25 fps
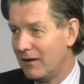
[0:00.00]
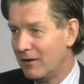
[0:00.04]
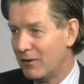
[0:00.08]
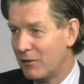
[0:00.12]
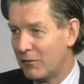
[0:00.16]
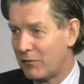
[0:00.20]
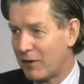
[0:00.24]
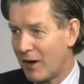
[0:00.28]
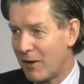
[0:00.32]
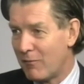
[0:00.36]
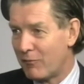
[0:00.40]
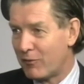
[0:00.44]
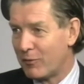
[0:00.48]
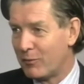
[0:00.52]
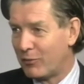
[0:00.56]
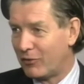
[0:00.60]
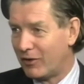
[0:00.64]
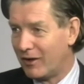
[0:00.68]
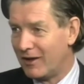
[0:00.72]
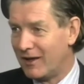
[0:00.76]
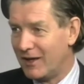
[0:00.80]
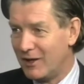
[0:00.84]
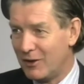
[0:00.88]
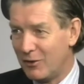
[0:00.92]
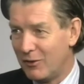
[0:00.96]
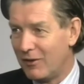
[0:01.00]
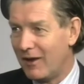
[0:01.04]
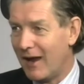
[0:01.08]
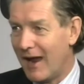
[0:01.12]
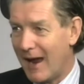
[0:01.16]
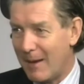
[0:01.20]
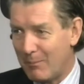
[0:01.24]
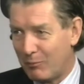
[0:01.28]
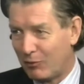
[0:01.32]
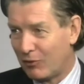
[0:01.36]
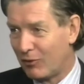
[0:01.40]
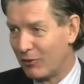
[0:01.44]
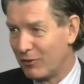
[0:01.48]
come from Sydney. You're the
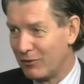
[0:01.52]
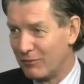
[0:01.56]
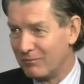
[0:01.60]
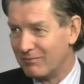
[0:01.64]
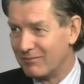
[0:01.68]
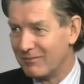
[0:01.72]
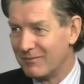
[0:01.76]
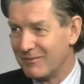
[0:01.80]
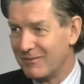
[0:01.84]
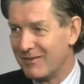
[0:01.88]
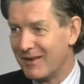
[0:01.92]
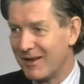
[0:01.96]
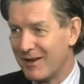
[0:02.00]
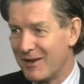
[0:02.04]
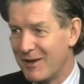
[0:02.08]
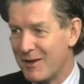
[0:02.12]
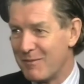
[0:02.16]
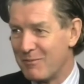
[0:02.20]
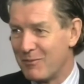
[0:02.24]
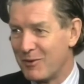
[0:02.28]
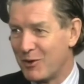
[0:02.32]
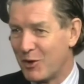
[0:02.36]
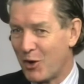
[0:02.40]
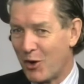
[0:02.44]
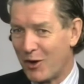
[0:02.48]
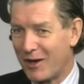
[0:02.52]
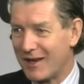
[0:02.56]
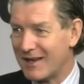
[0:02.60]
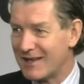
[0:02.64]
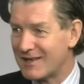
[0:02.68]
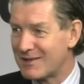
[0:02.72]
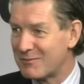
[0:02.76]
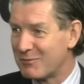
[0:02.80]
absolute the goddess.